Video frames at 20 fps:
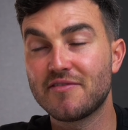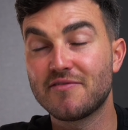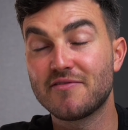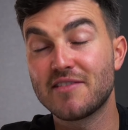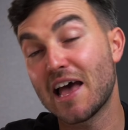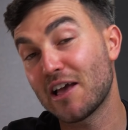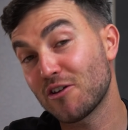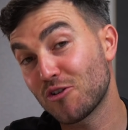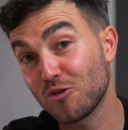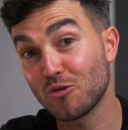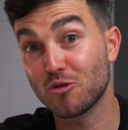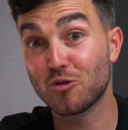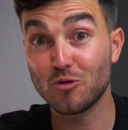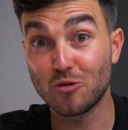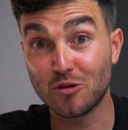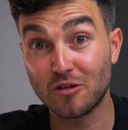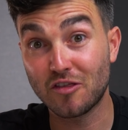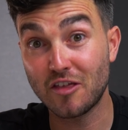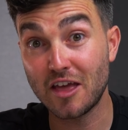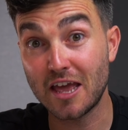that's your sort
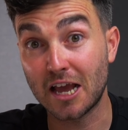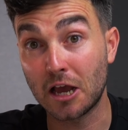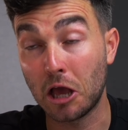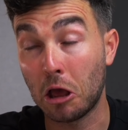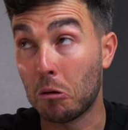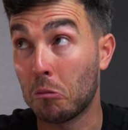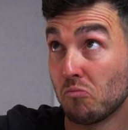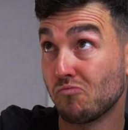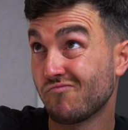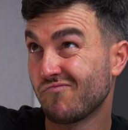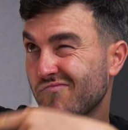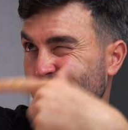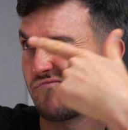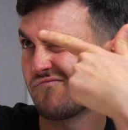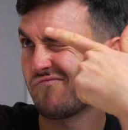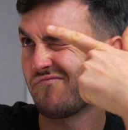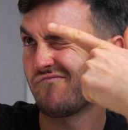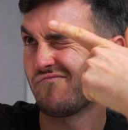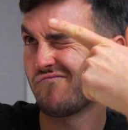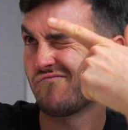of thing.
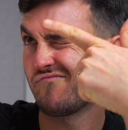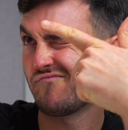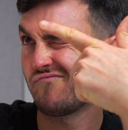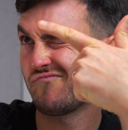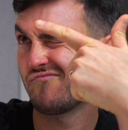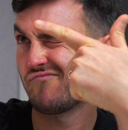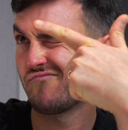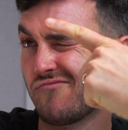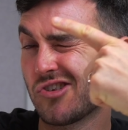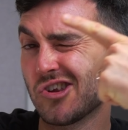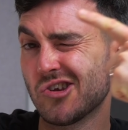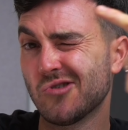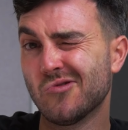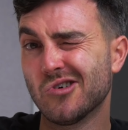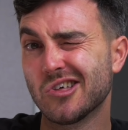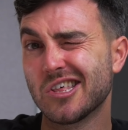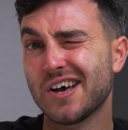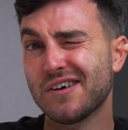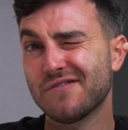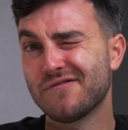Don't know
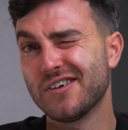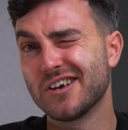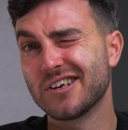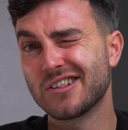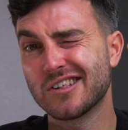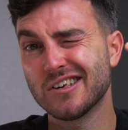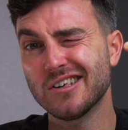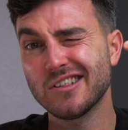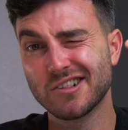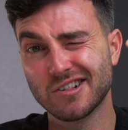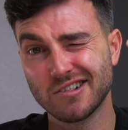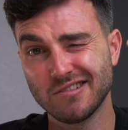what that face is.